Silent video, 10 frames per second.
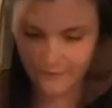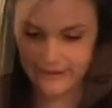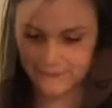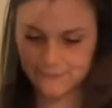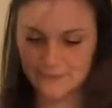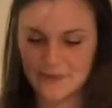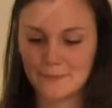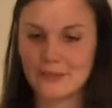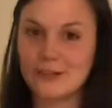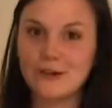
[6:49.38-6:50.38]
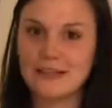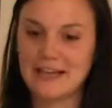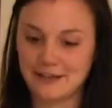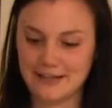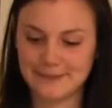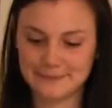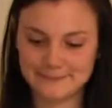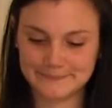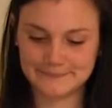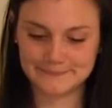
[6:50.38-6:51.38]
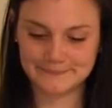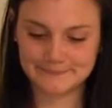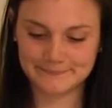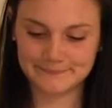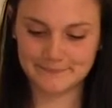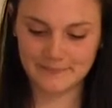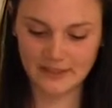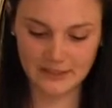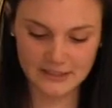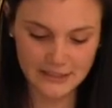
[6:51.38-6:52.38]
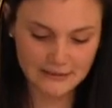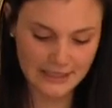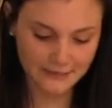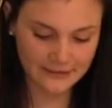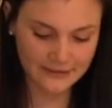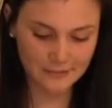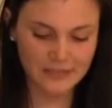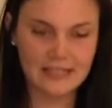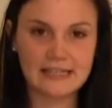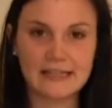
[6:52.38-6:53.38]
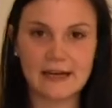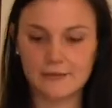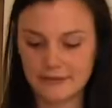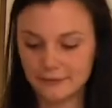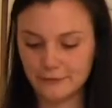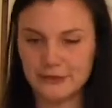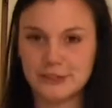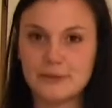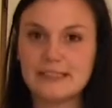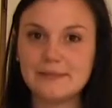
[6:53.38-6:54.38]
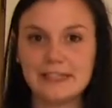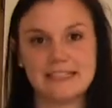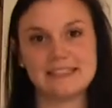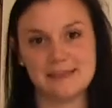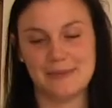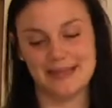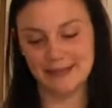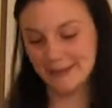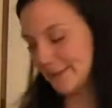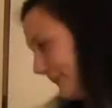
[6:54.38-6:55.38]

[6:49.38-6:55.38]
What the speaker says: Okay, I'm going to call it good. So now we're going to put it in the oven for 20 minutes to bake.